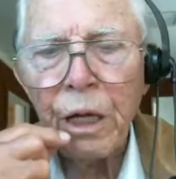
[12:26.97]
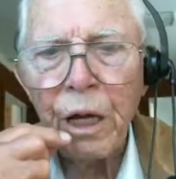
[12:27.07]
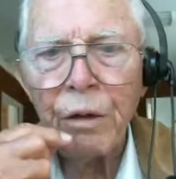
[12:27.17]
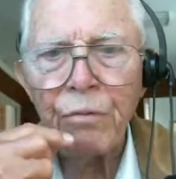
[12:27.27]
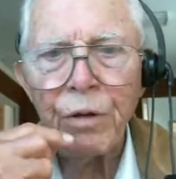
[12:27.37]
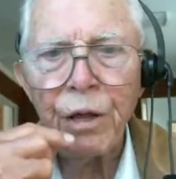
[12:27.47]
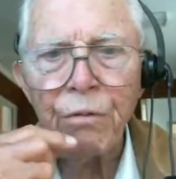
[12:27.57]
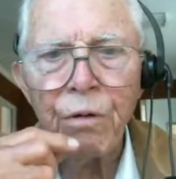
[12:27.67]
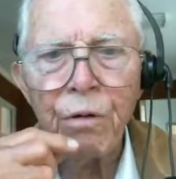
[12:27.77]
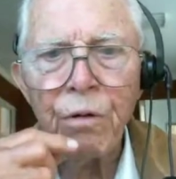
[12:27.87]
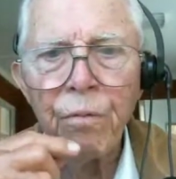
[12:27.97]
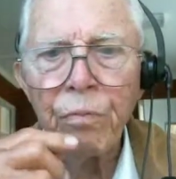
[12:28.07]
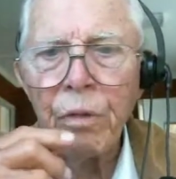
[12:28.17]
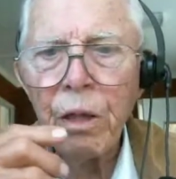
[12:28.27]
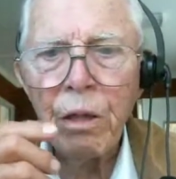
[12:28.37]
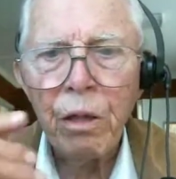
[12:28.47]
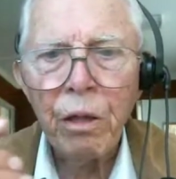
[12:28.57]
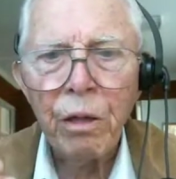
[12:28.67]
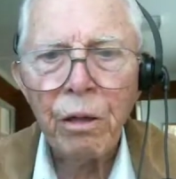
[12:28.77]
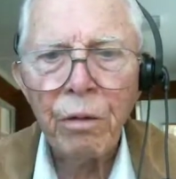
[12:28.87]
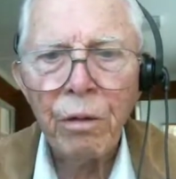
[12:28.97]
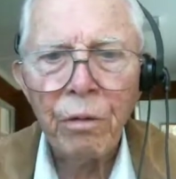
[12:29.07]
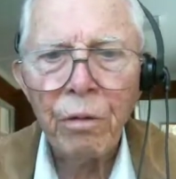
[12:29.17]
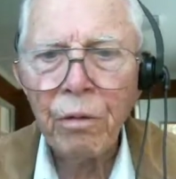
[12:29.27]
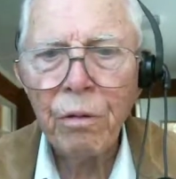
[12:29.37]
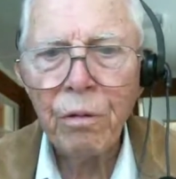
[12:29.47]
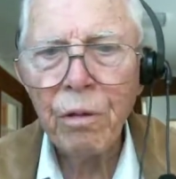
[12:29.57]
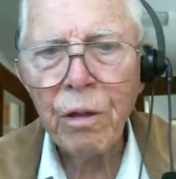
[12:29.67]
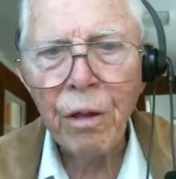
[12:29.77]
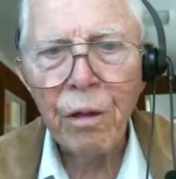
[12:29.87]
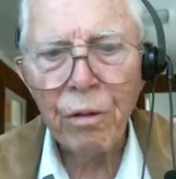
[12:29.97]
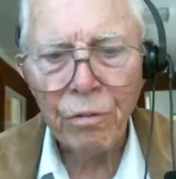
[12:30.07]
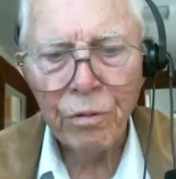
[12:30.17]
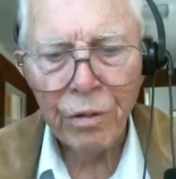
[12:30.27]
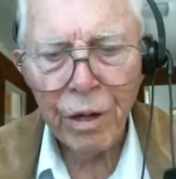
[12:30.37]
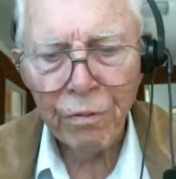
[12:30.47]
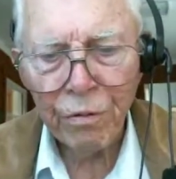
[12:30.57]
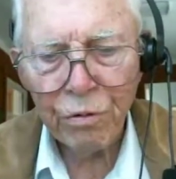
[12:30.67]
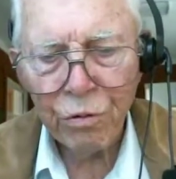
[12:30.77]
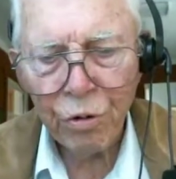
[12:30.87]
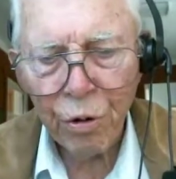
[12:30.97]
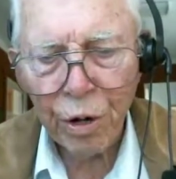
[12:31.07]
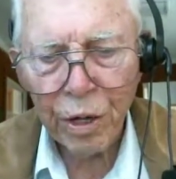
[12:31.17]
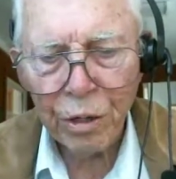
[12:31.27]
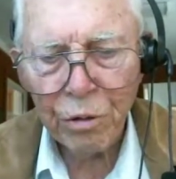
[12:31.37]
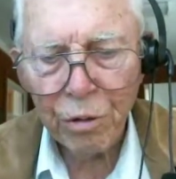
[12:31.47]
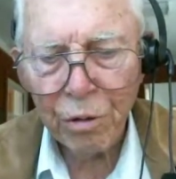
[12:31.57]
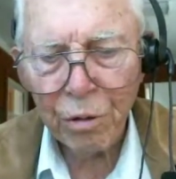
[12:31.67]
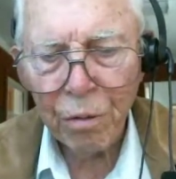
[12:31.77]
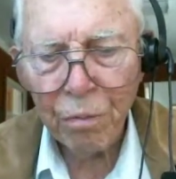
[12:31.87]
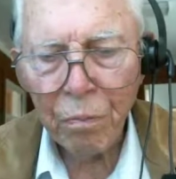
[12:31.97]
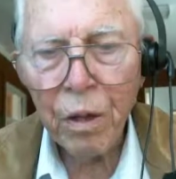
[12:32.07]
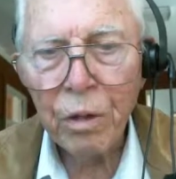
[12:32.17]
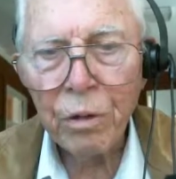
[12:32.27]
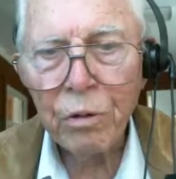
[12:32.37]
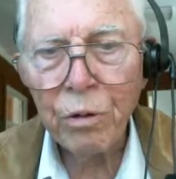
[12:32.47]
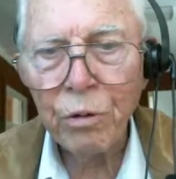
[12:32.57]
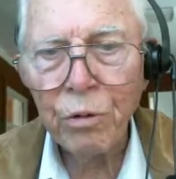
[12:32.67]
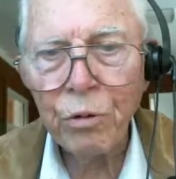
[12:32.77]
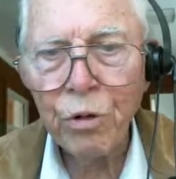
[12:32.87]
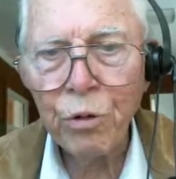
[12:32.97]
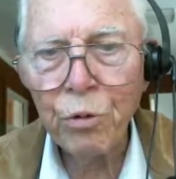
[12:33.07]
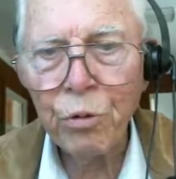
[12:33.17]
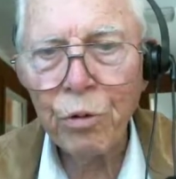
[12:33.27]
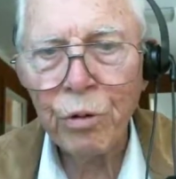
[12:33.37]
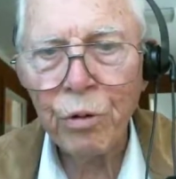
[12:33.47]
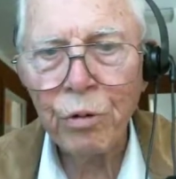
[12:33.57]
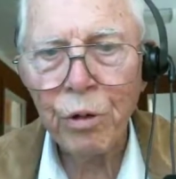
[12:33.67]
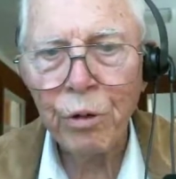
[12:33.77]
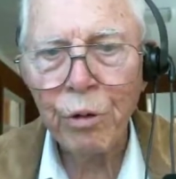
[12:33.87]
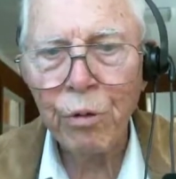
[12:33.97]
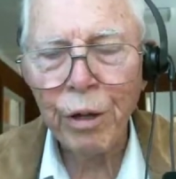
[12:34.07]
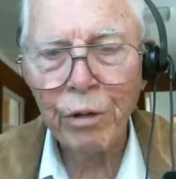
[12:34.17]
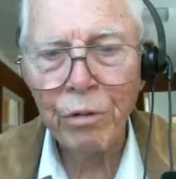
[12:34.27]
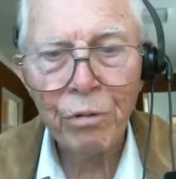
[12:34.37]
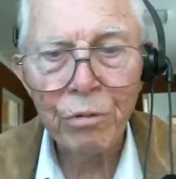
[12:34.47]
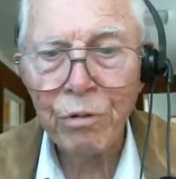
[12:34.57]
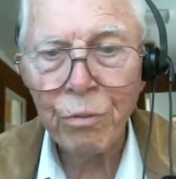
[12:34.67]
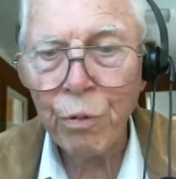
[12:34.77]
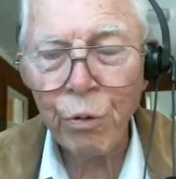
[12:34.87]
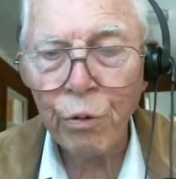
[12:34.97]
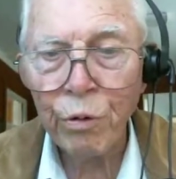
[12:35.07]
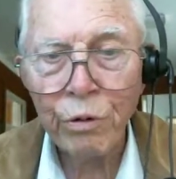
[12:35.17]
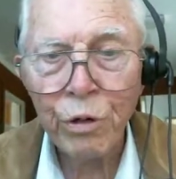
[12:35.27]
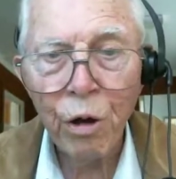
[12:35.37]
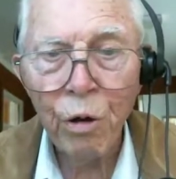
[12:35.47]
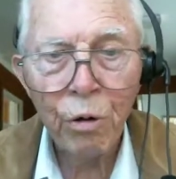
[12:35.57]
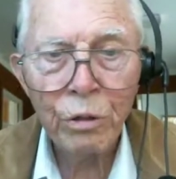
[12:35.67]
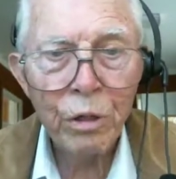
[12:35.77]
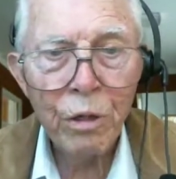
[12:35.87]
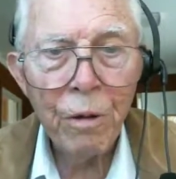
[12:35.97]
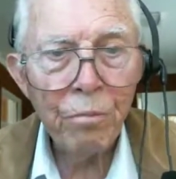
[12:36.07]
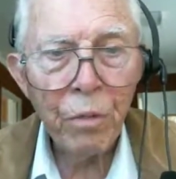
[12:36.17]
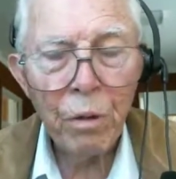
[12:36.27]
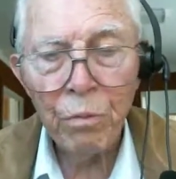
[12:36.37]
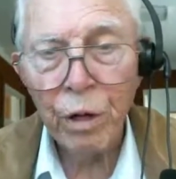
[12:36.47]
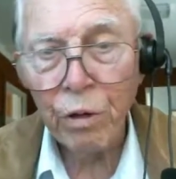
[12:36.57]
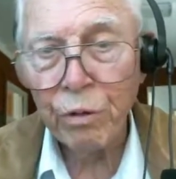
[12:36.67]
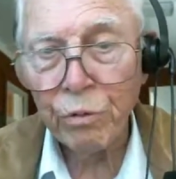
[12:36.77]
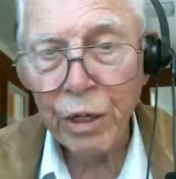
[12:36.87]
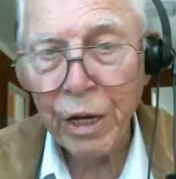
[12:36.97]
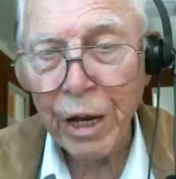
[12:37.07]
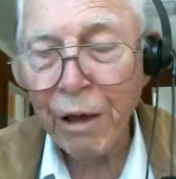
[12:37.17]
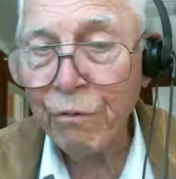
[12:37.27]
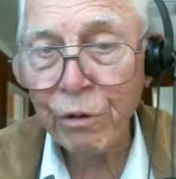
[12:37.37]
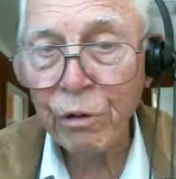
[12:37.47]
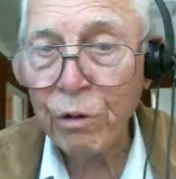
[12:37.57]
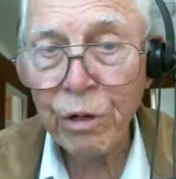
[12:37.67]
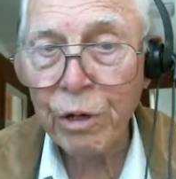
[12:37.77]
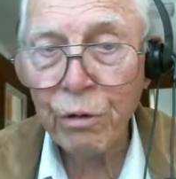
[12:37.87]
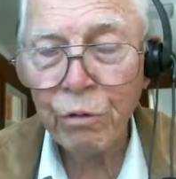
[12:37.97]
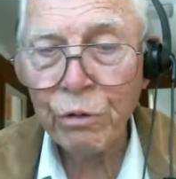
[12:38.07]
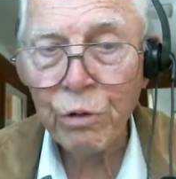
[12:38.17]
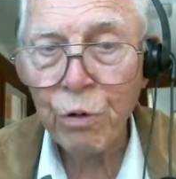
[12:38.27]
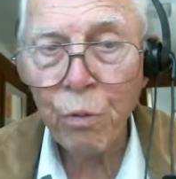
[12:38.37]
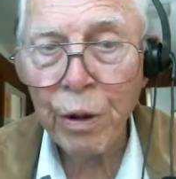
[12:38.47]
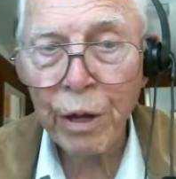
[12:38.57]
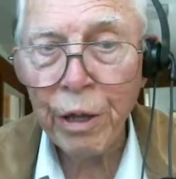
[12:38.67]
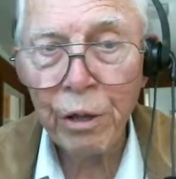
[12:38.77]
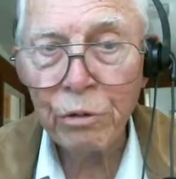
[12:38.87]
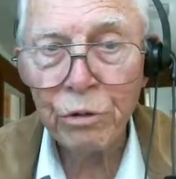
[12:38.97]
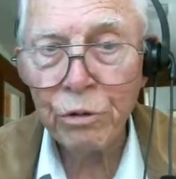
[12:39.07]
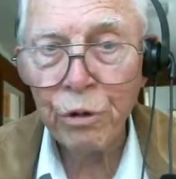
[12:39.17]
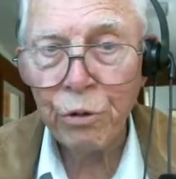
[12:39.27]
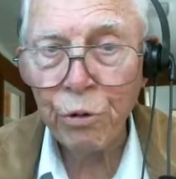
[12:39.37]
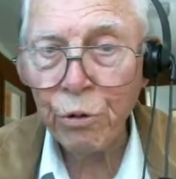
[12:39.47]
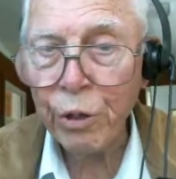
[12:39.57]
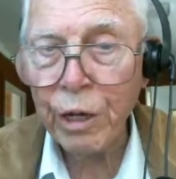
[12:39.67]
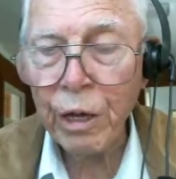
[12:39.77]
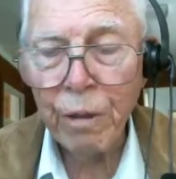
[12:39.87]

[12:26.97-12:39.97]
I've never, uh, I was never trained to to do to correct the broken jaws, but it was in Africa and there was nobody else to do it.